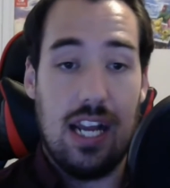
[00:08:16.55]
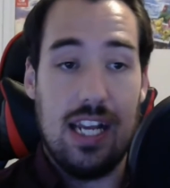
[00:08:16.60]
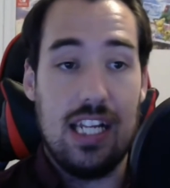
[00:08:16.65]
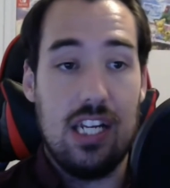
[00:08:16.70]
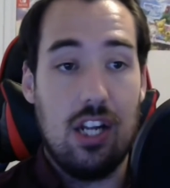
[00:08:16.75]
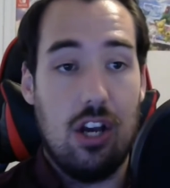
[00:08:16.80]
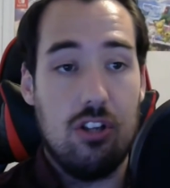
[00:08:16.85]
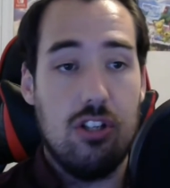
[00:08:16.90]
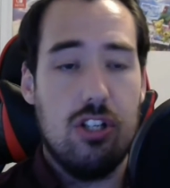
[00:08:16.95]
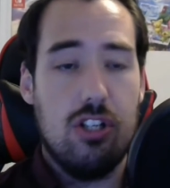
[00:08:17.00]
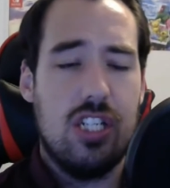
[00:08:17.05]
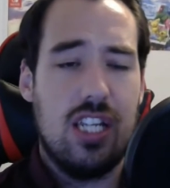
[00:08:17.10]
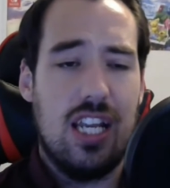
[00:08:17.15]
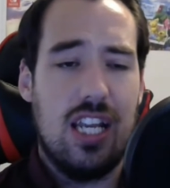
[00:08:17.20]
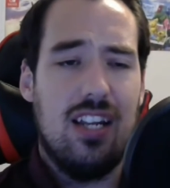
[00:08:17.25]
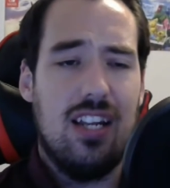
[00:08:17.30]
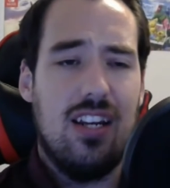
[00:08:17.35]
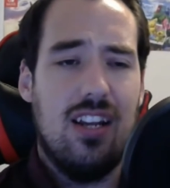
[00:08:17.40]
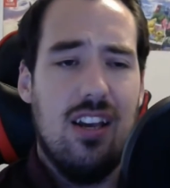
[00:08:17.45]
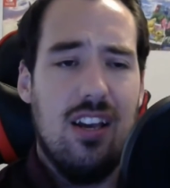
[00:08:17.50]
I can
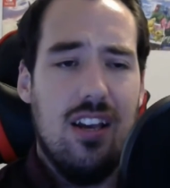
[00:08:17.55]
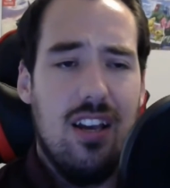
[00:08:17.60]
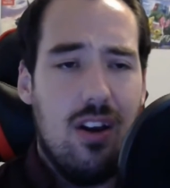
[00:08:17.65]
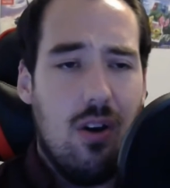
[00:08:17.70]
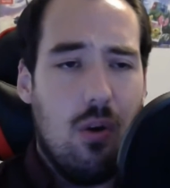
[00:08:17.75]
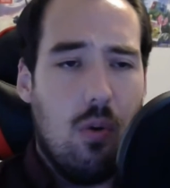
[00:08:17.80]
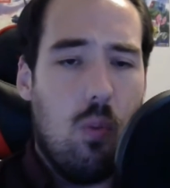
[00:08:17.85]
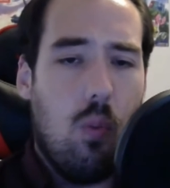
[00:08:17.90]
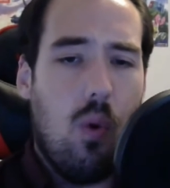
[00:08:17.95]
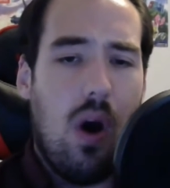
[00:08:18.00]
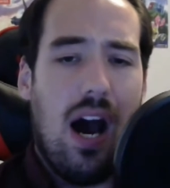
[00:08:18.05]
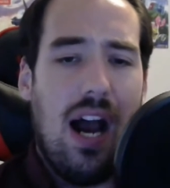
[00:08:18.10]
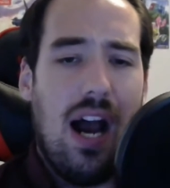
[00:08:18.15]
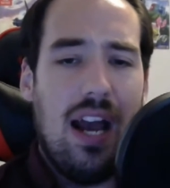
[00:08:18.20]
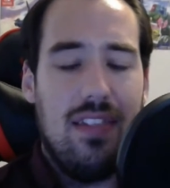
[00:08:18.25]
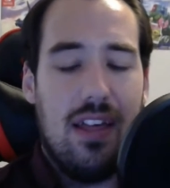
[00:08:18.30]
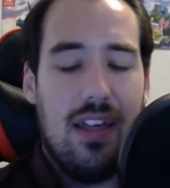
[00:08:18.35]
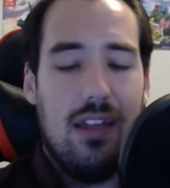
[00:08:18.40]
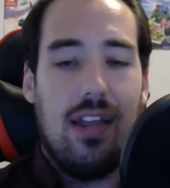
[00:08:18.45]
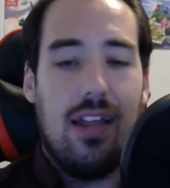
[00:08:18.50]
understand
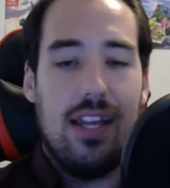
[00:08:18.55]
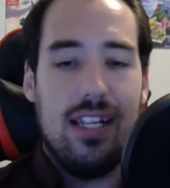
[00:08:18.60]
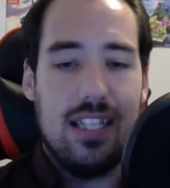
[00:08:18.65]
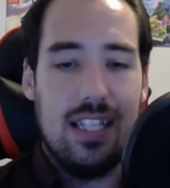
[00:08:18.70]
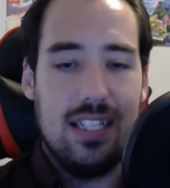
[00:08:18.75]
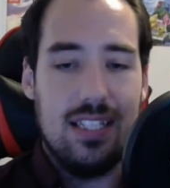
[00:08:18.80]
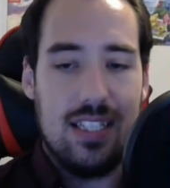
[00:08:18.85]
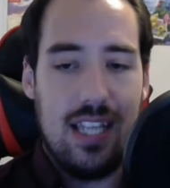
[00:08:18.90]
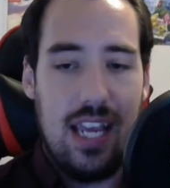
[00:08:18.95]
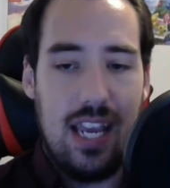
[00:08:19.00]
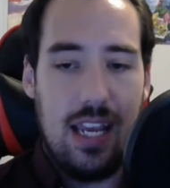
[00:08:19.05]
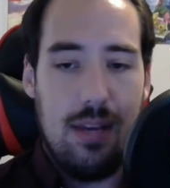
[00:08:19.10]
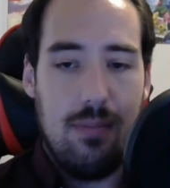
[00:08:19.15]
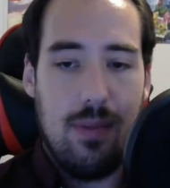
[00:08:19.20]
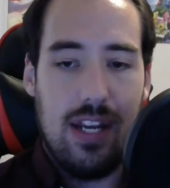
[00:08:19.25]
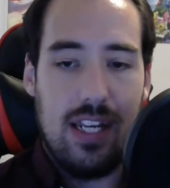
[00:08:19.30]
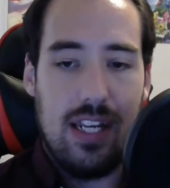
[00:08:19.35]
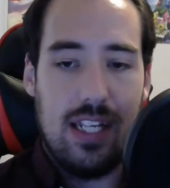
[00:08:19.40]
why they like this game.